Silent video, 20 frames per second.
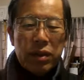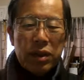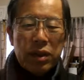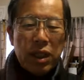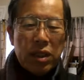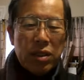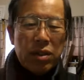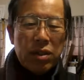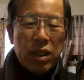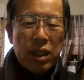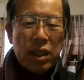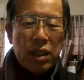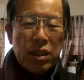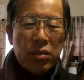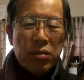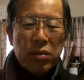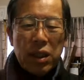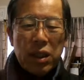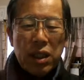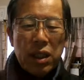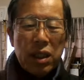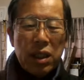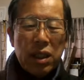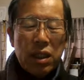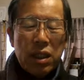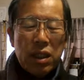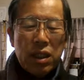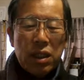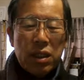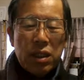just like
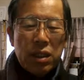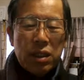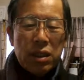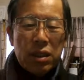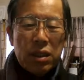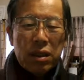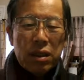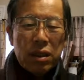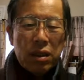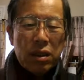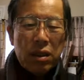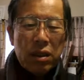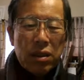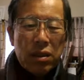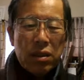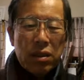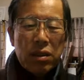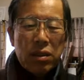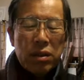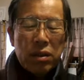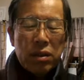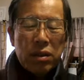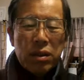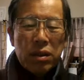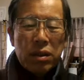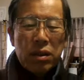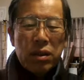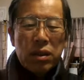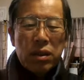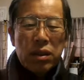my, you know,
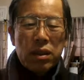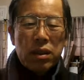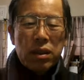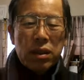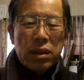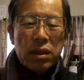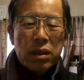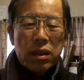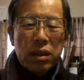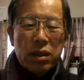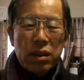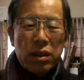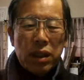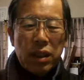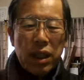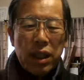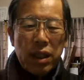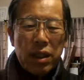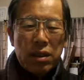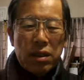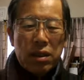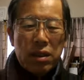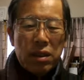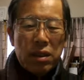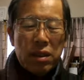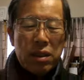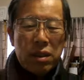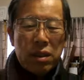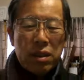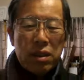the
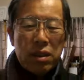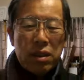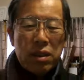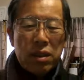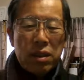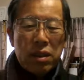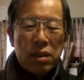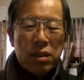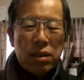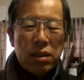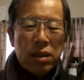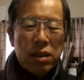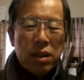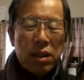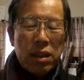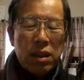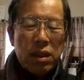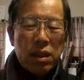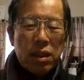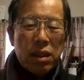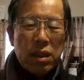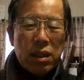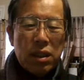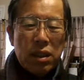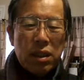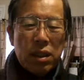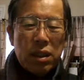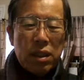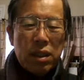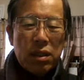glasses
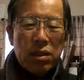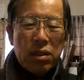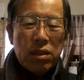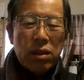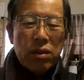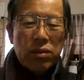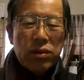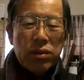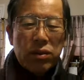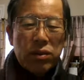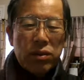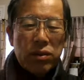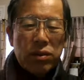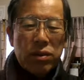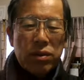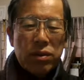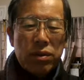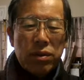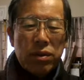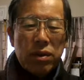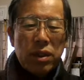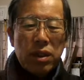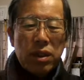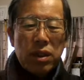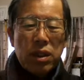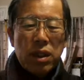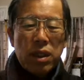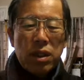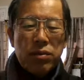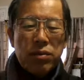and so forth,
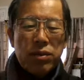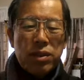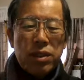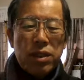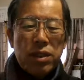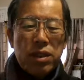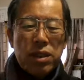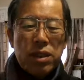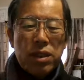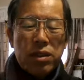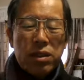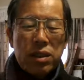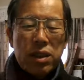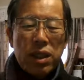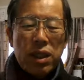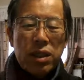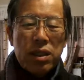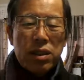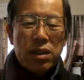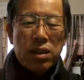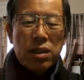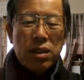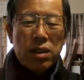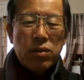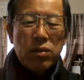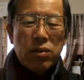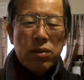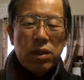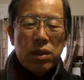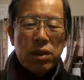everything is getting
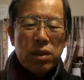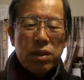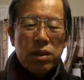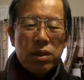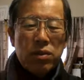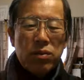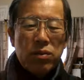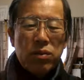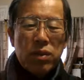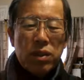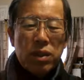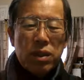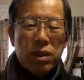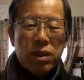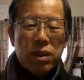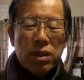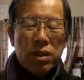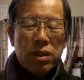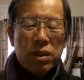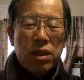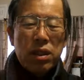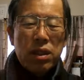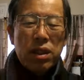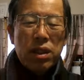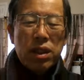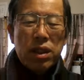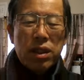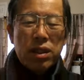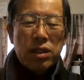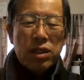worse and worse,
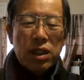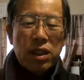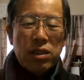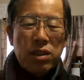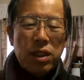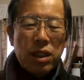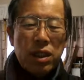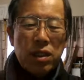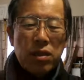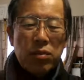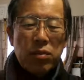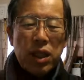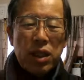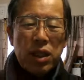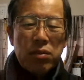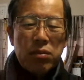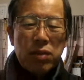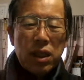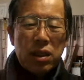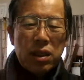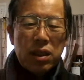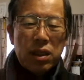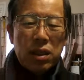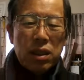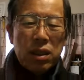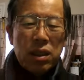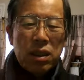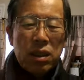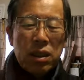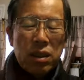just like my body
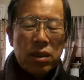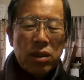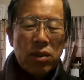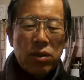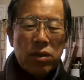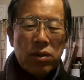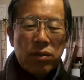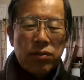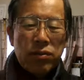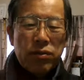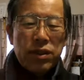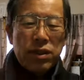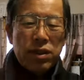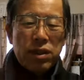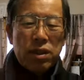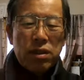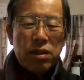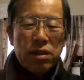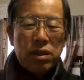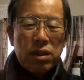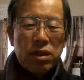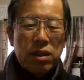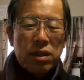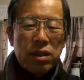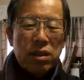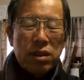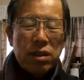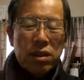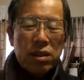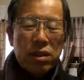or physical
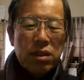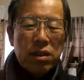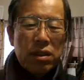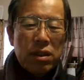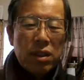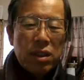condition.